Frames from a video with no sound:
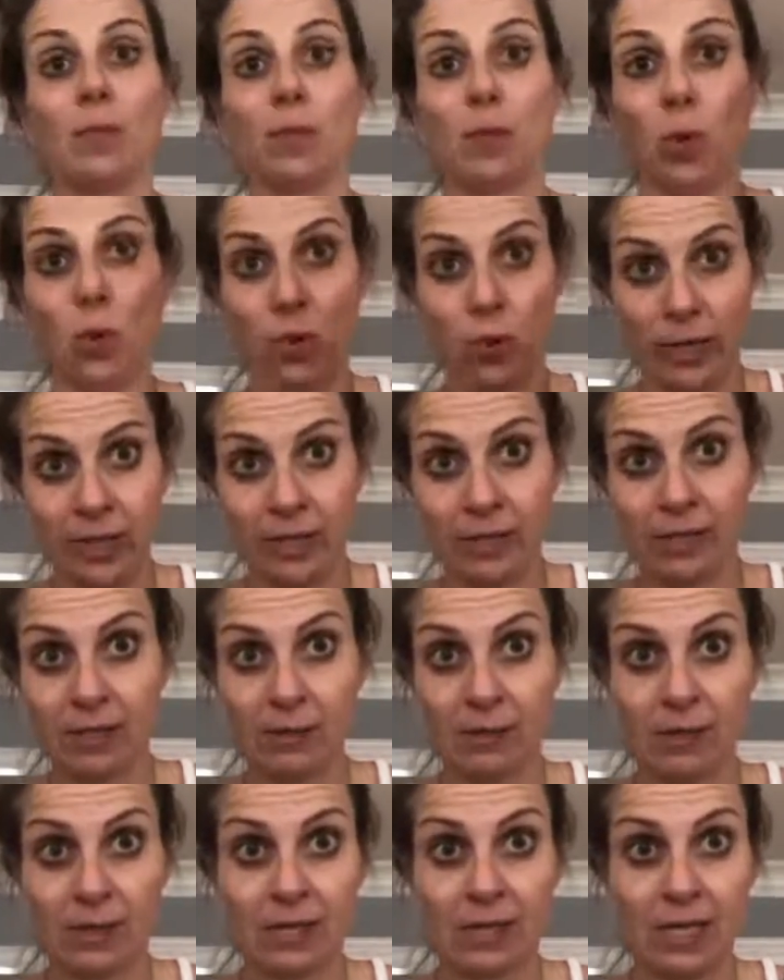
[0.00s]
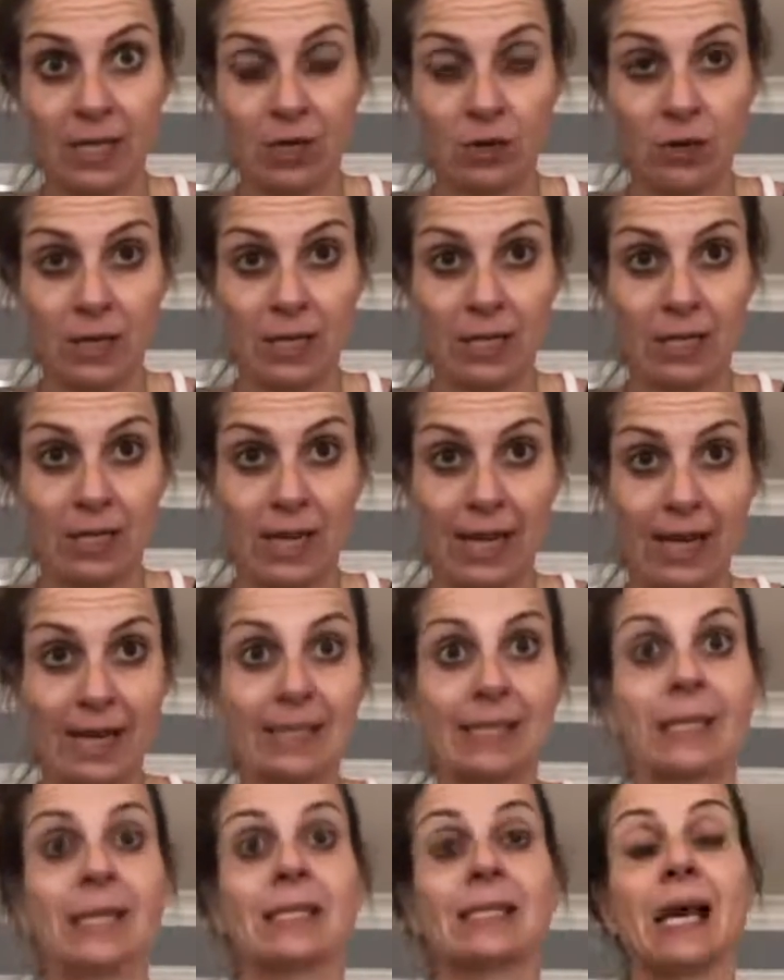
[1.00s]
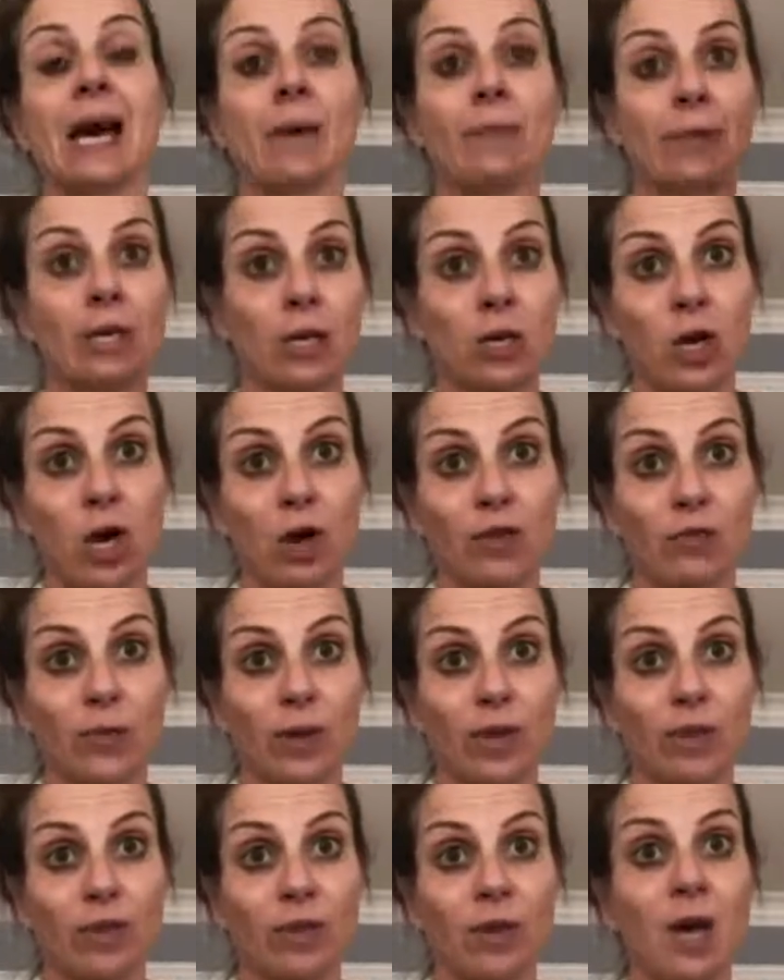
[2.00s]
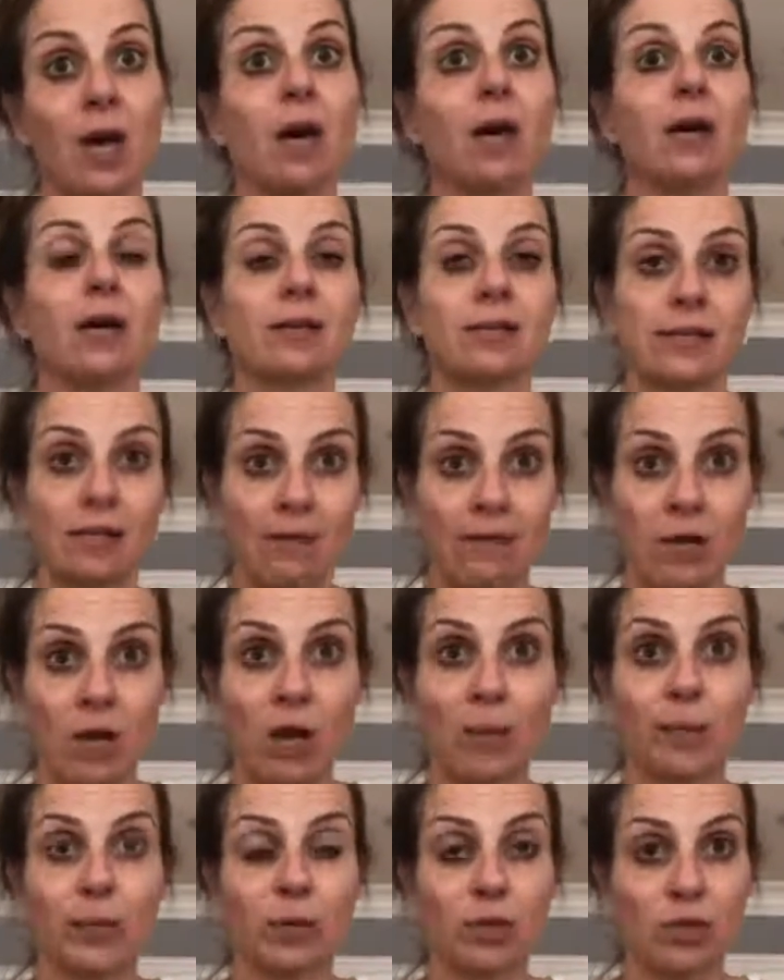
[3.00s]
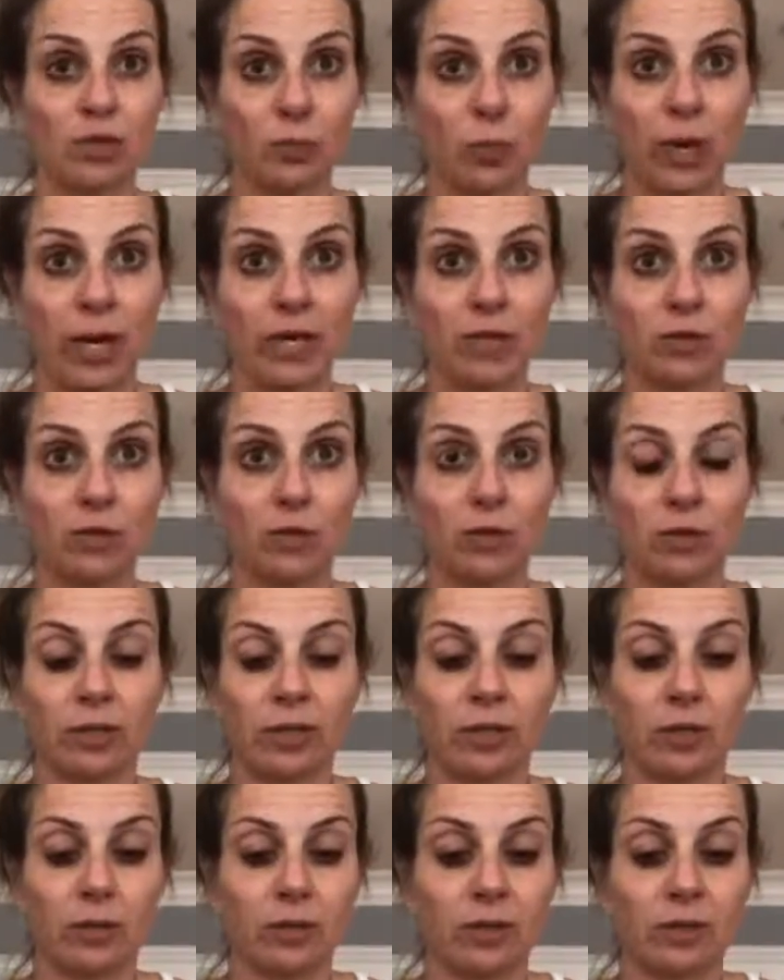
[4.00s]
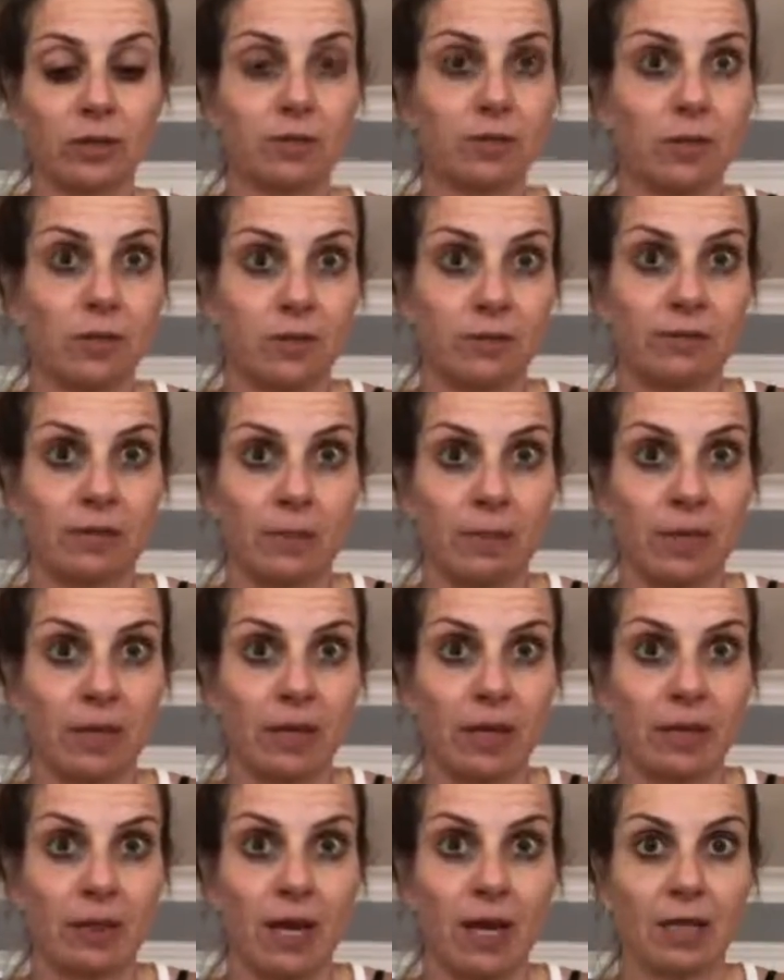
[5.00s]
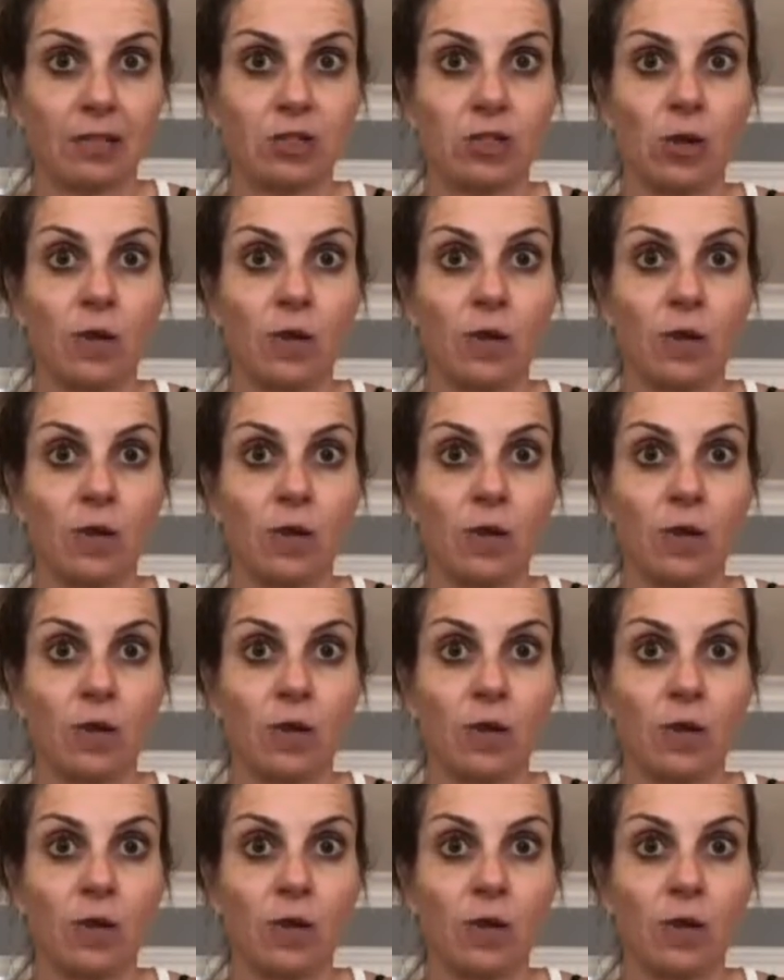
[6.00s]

pouring some of the sangria in the glass, and then topping it off with a 7-Up or a Sprite or, you know, something like that.